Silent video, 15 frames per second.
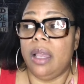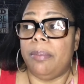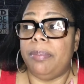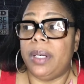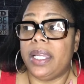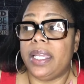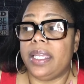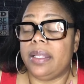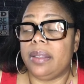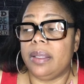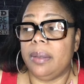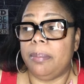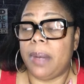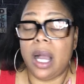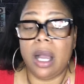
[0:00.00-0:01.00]
But
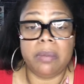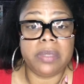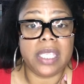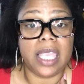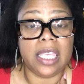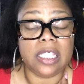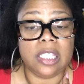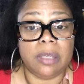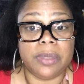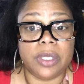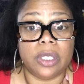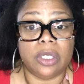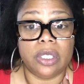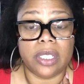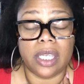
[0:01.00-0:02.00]
mom takes him
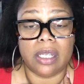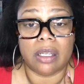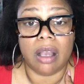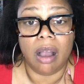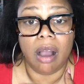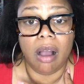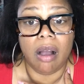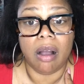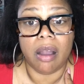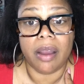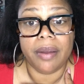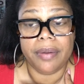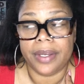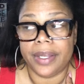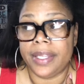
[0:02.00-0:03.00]
to look at a
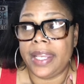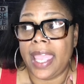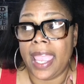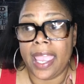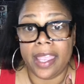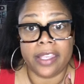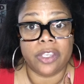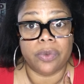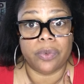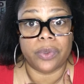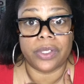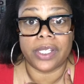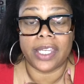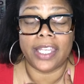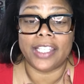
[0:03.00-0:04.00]
car, an
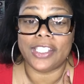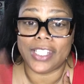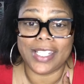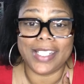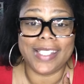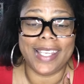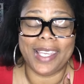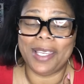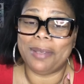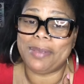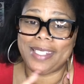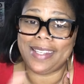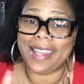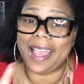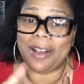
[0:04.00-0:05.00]
Acura, and she tell him
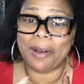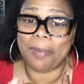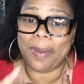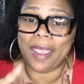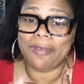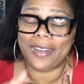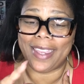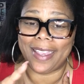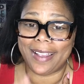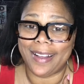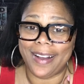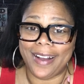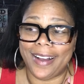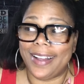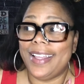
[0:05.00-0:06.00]
she not gonna pay for that
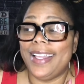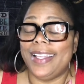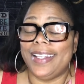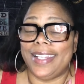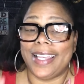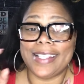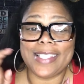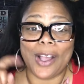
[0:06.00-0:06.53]
car. That's